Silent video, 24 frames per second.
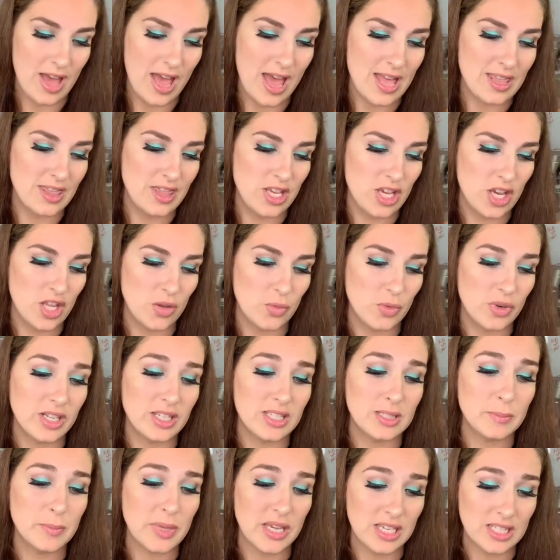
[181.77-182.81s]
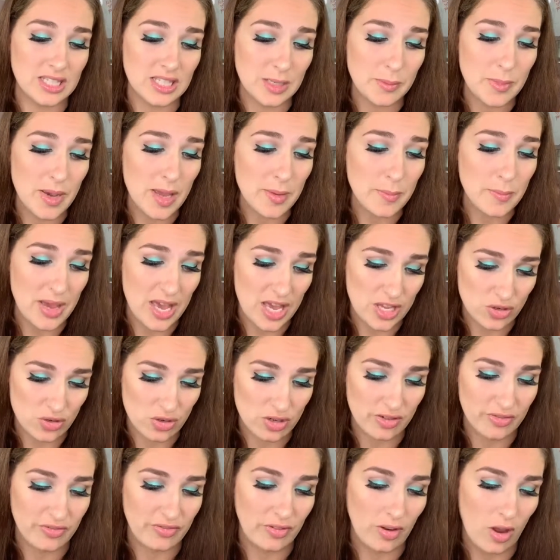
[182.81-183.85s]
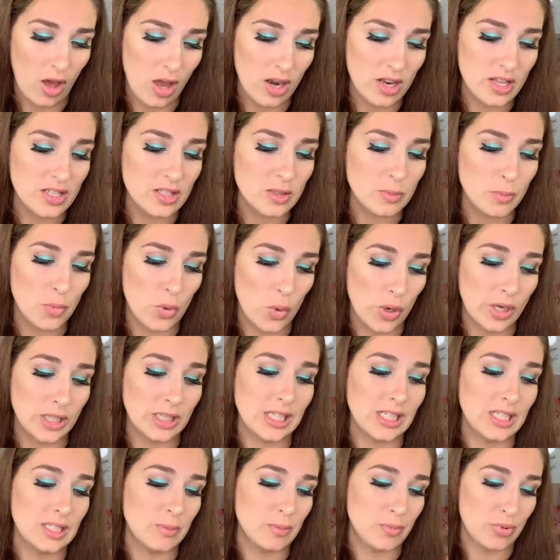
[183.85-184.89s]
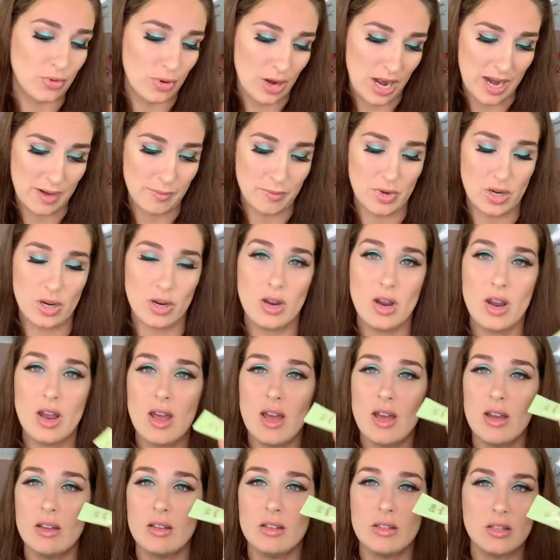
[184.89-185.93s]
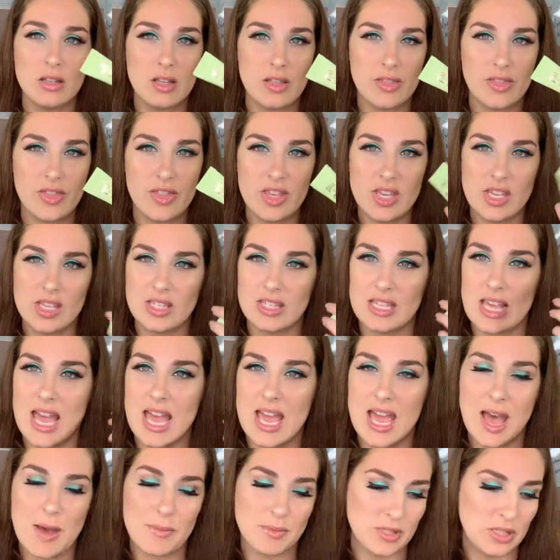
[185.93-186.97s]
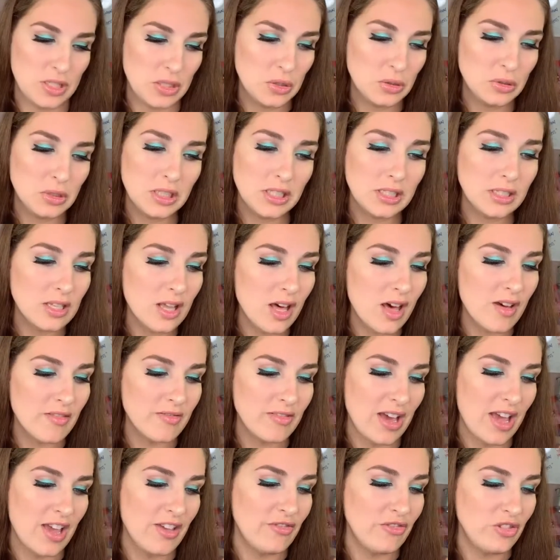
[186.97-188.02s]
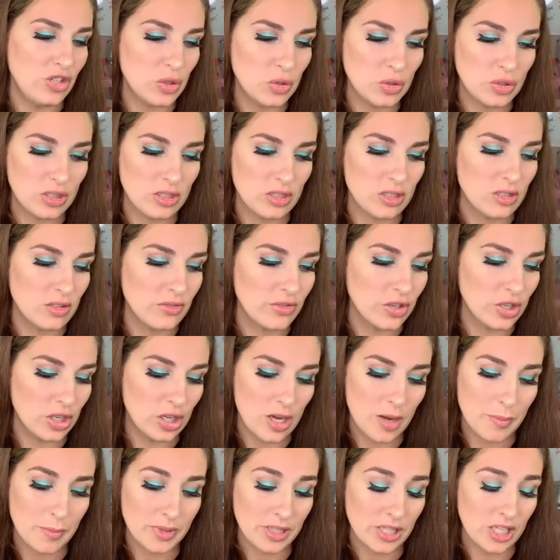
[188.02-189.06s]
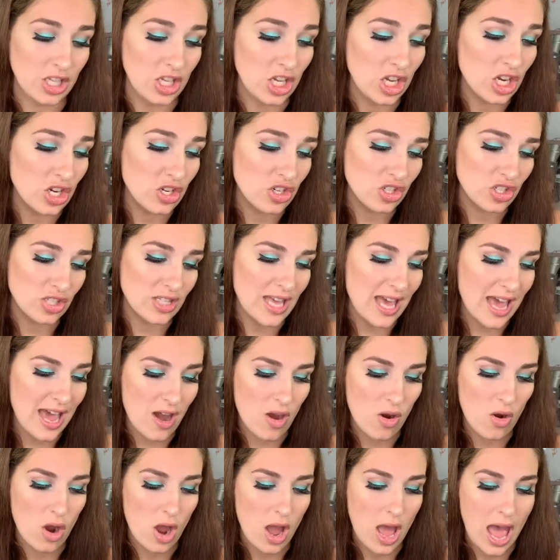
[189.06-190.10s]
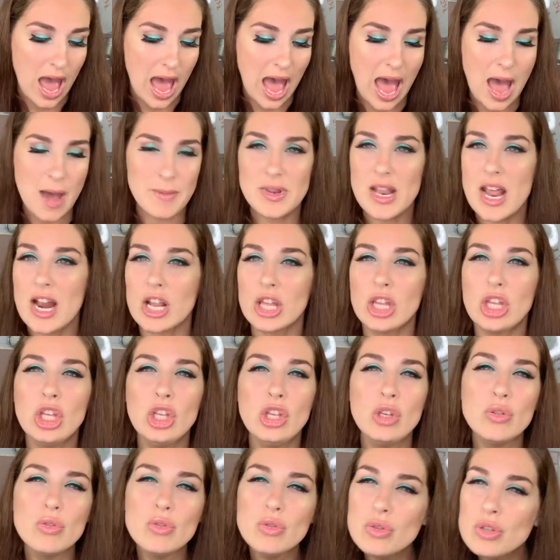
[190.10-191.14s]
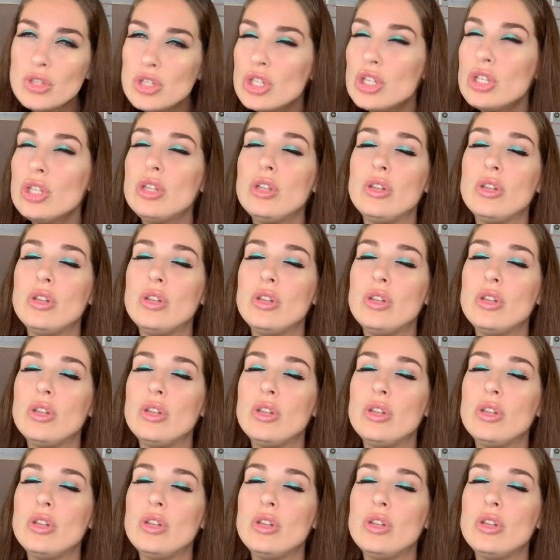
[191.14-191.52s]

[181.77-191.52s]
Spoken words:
and the other one is Pixie by Petra Flawless Poreless Primer. This I absolutely love. I've used this for a couple of years now. I'm not a huge